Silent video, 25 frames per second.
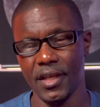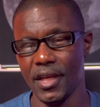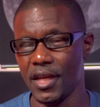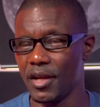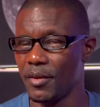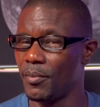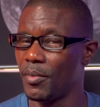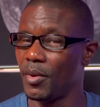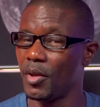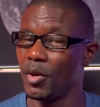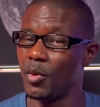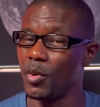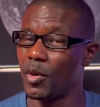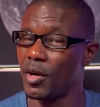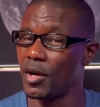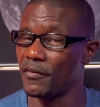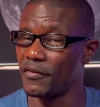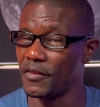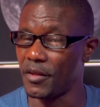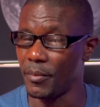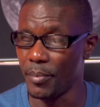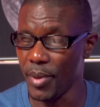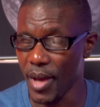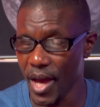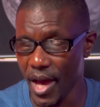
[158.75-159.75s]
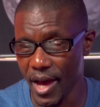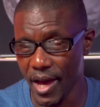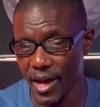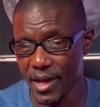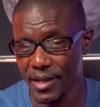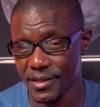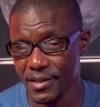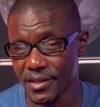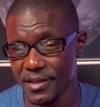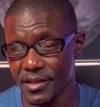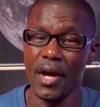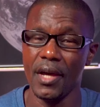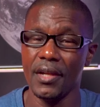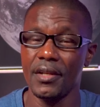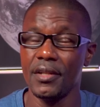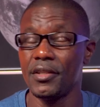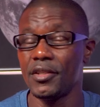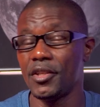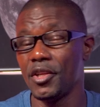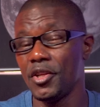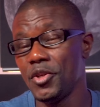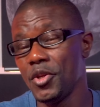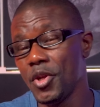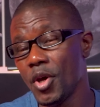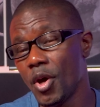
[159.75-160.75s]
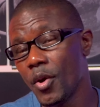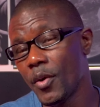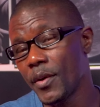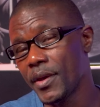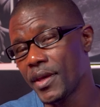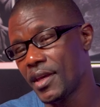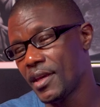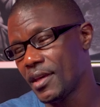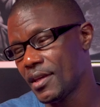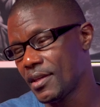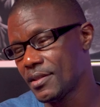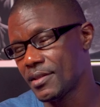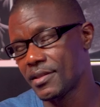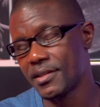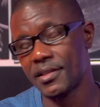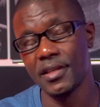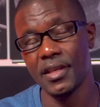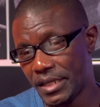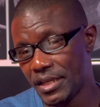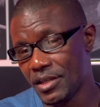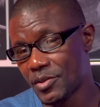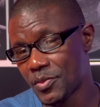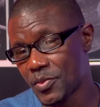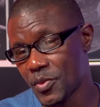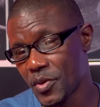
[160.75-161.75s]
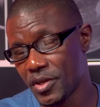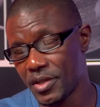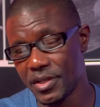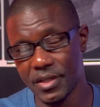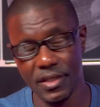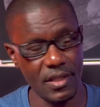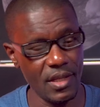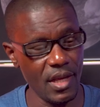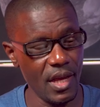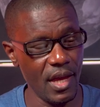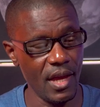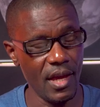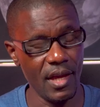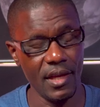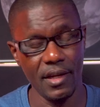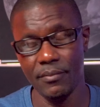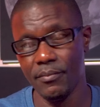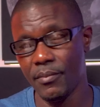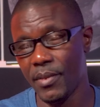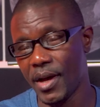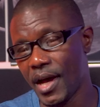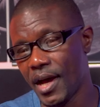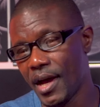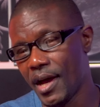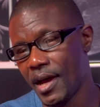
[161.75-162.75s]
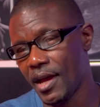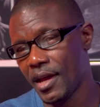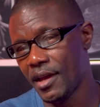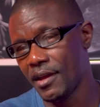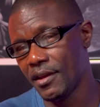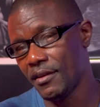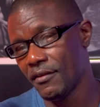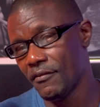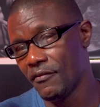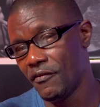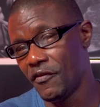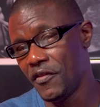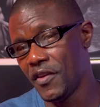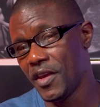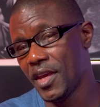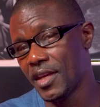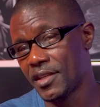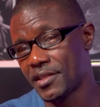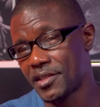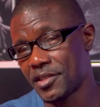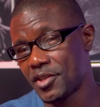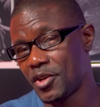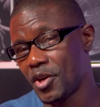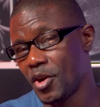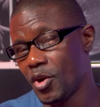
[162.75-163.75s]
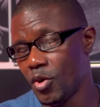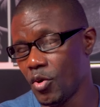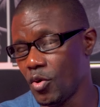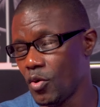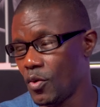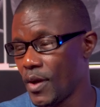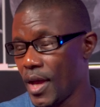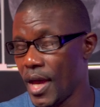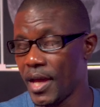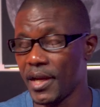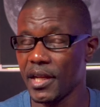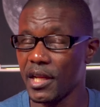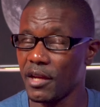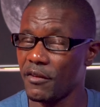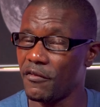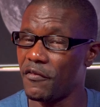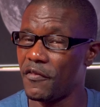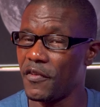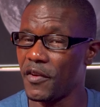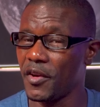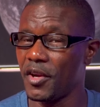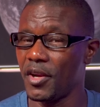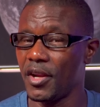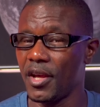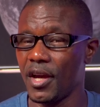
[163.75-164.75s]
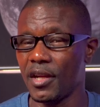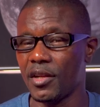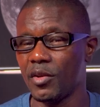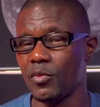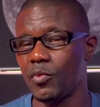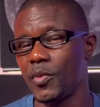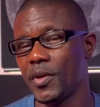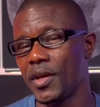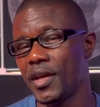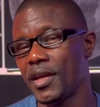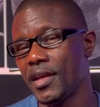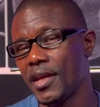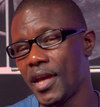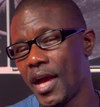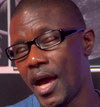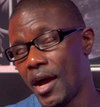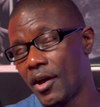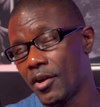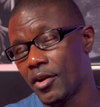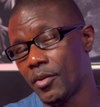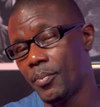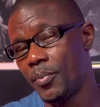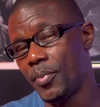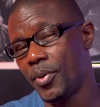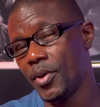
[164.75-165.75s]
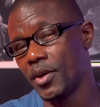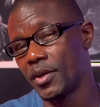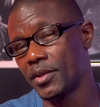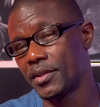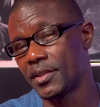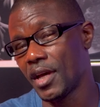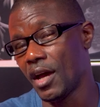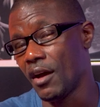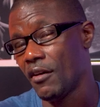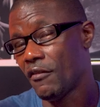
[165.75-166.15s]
air blower of the past, but the no is these were designed by VSGO and they've figured out a way how to put